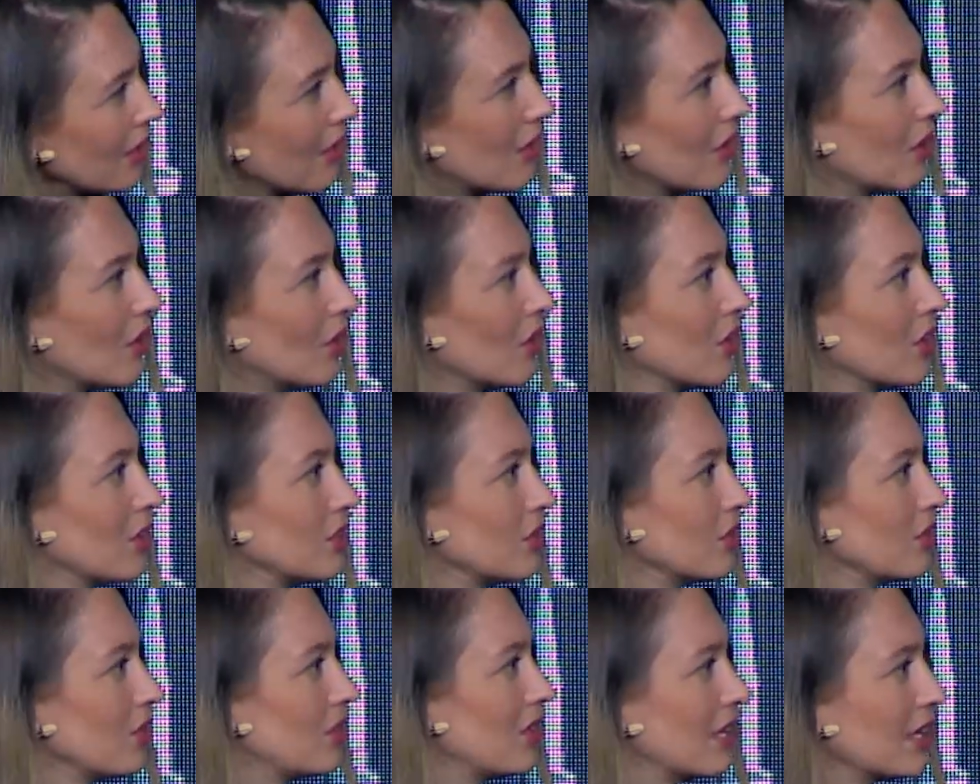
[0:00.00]
or do you
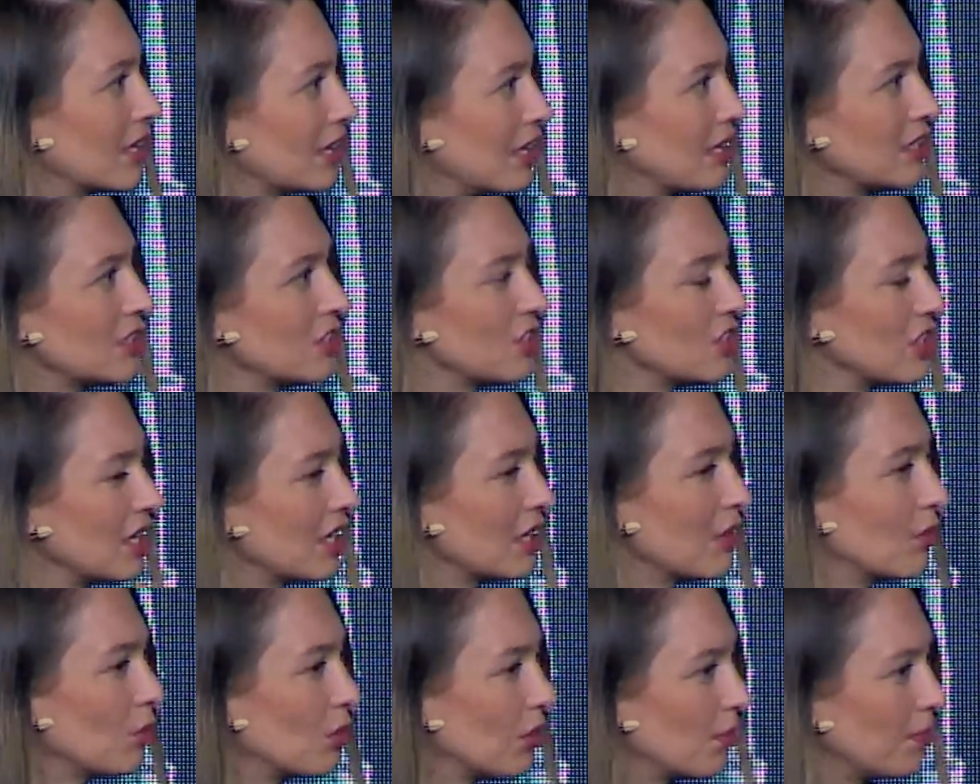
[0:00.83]
think each chain
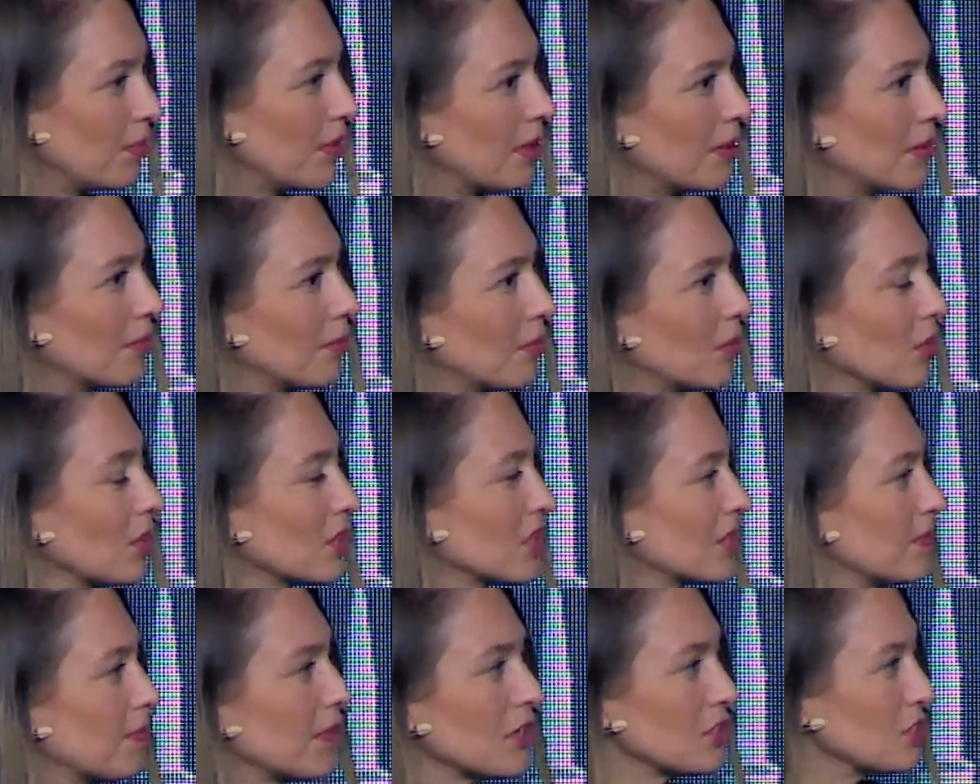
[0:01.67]
will be more
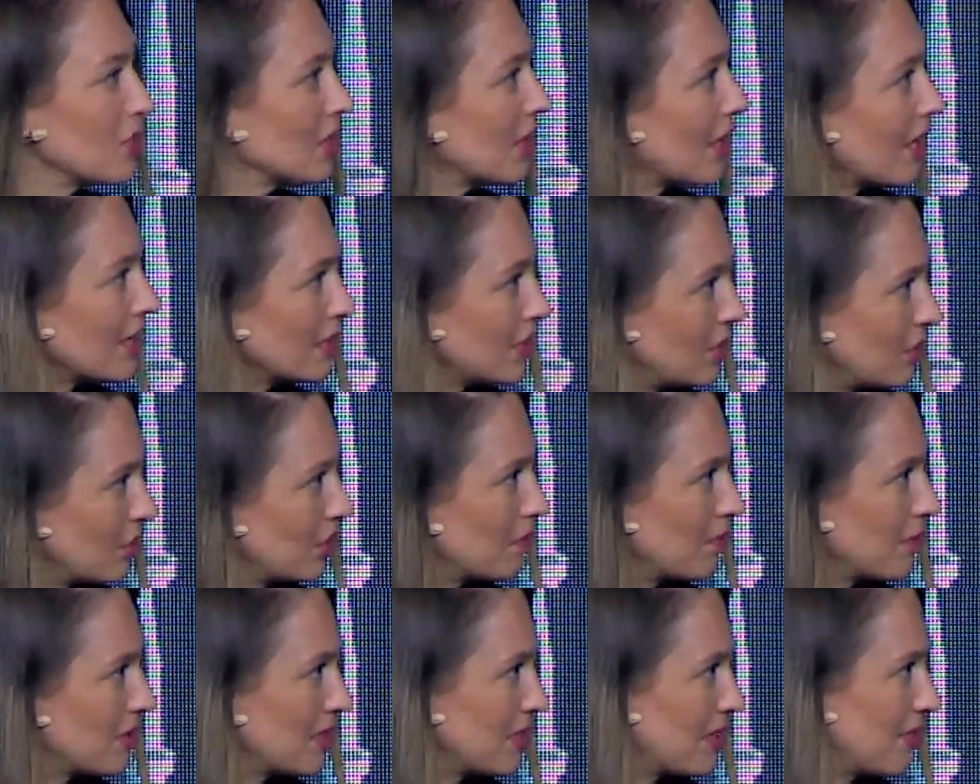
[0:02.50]
specialized to
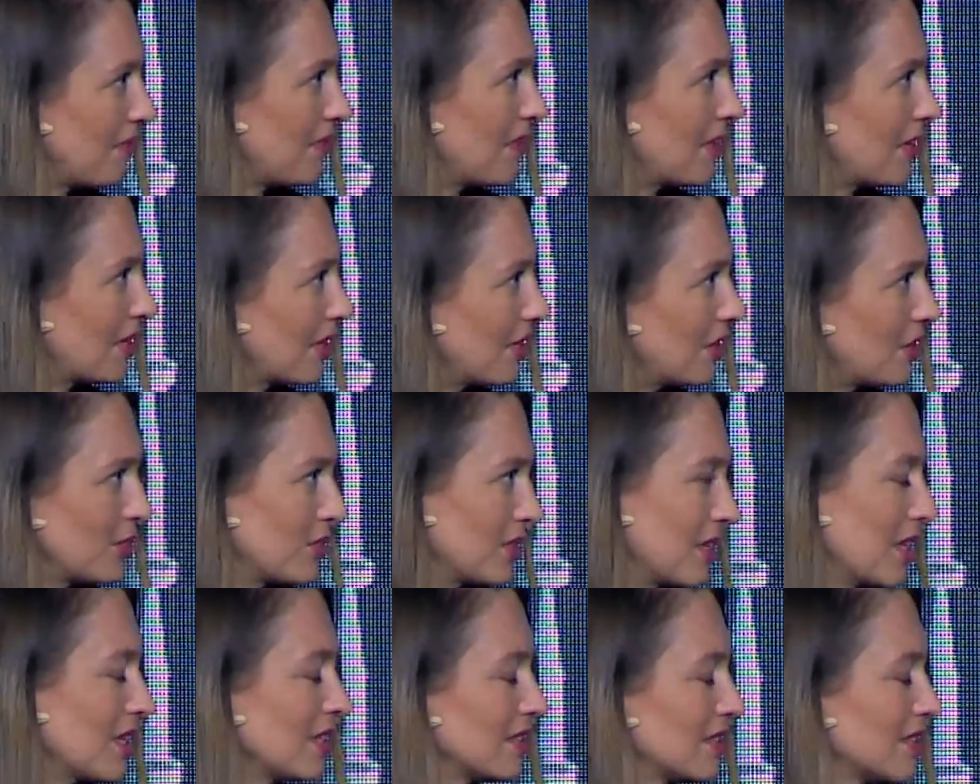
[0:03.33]
specific use
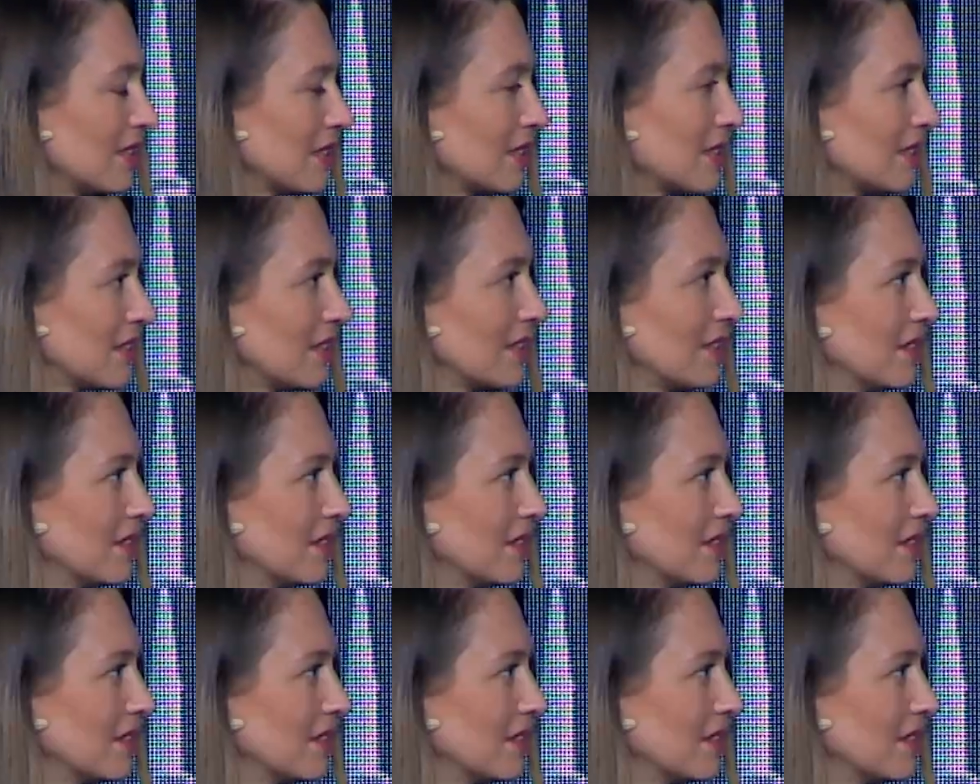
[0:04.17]
cases?